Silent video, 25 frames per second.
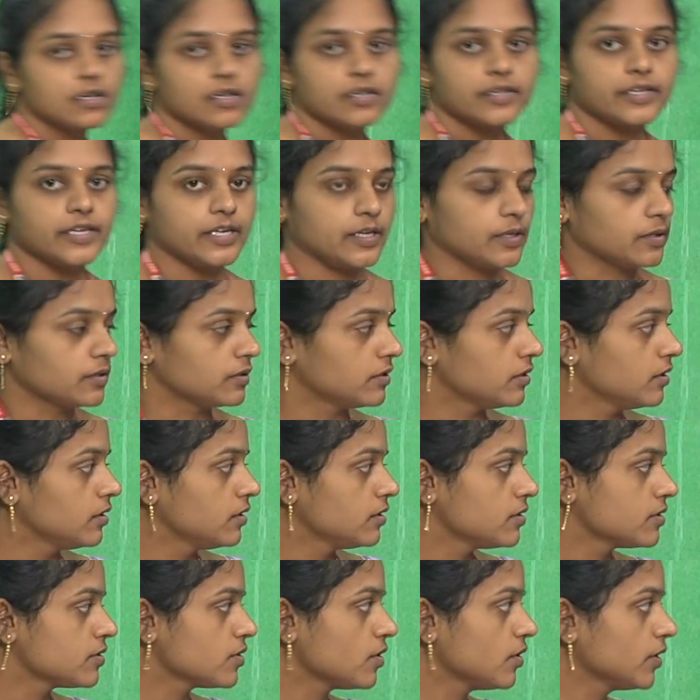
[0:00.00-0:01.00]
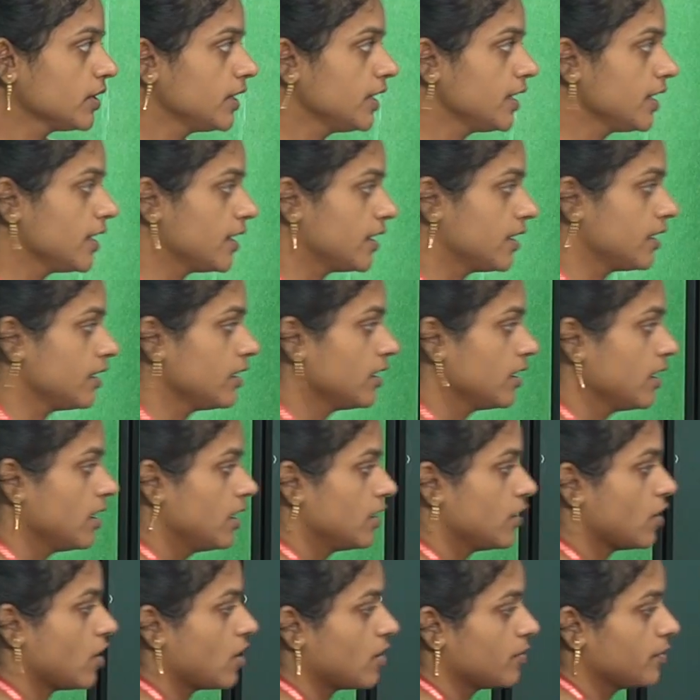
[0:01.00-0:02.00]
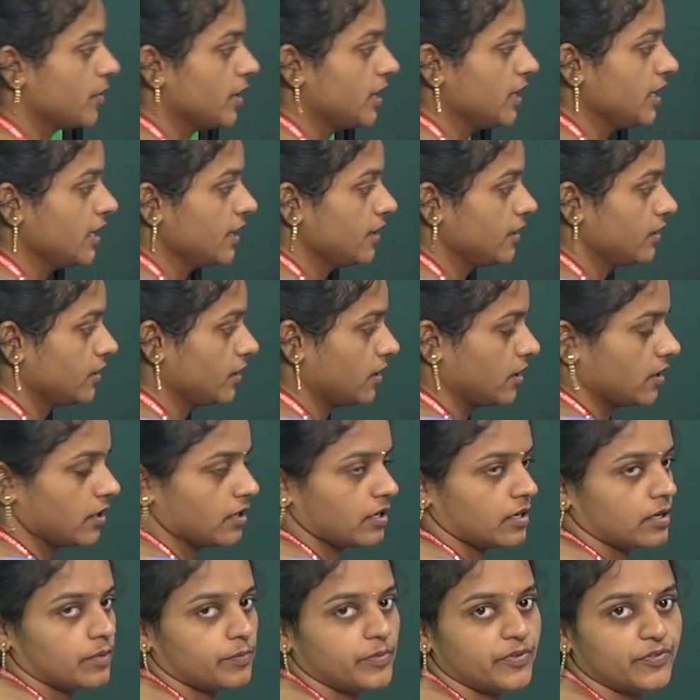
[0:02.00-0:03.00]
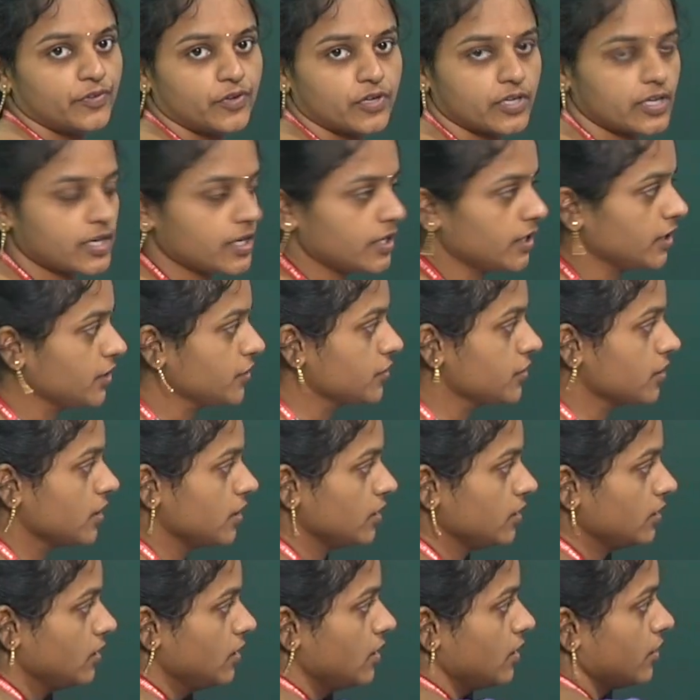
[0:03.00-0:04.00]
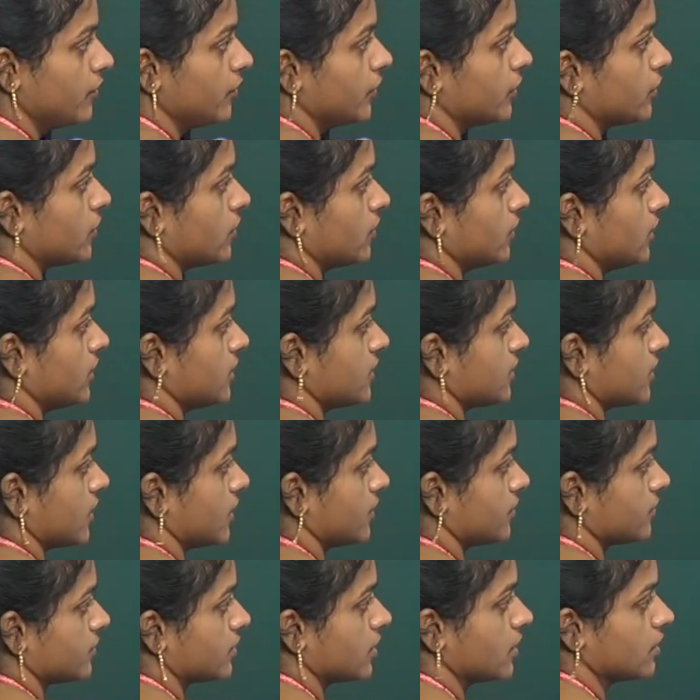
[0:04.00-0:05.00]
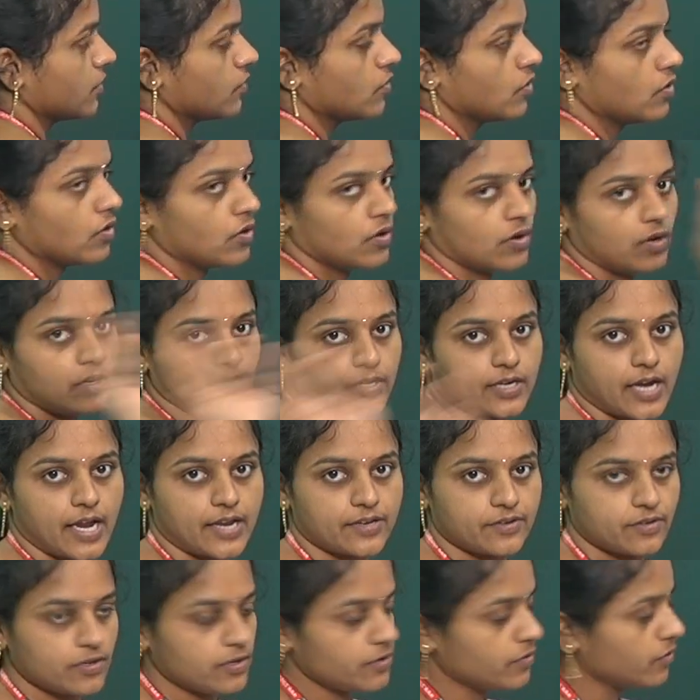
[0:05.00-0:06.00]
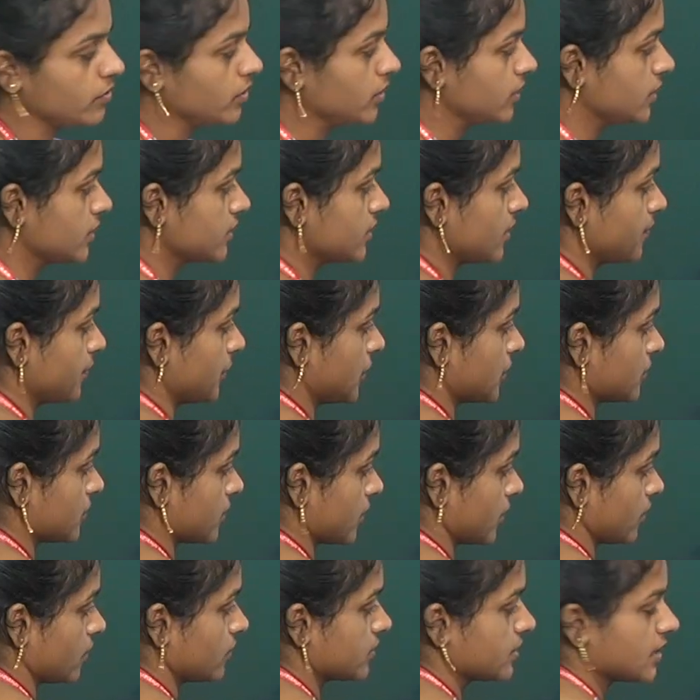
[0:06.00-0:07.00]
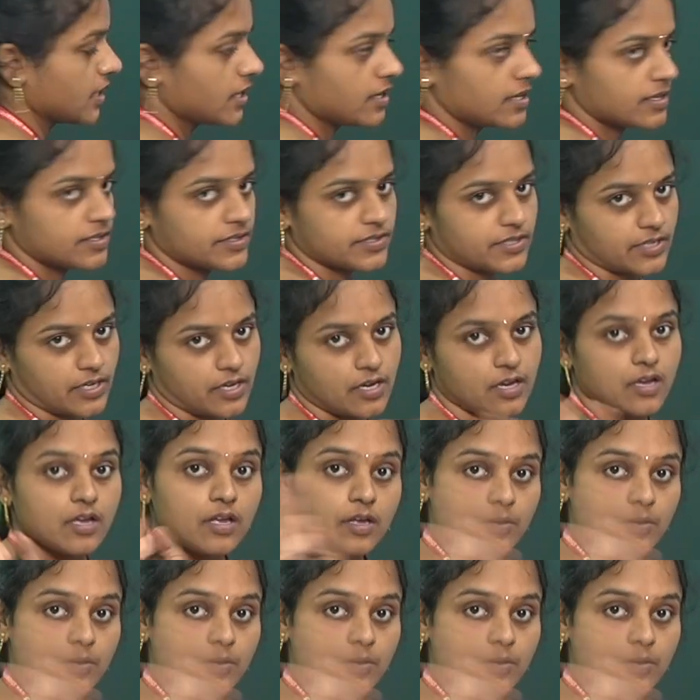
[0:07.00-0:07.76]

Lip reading: E. So here normally in before condition without this resistor whole transient voltage appears across L and C.